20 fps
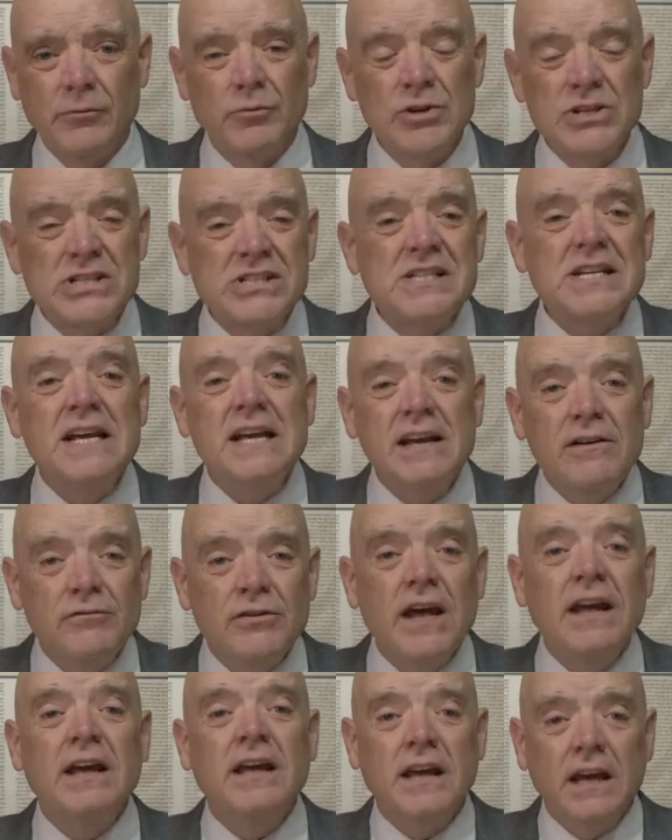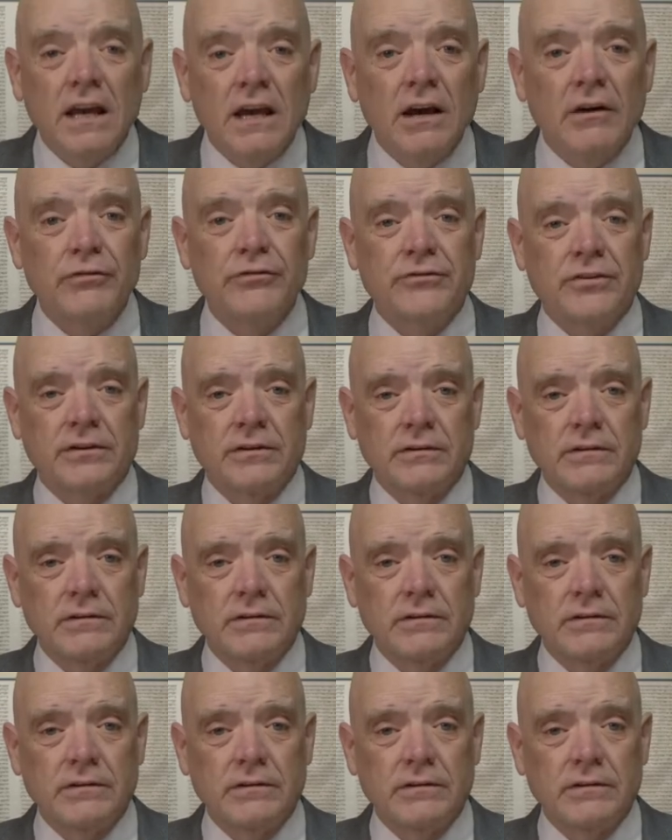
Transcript: received a gift.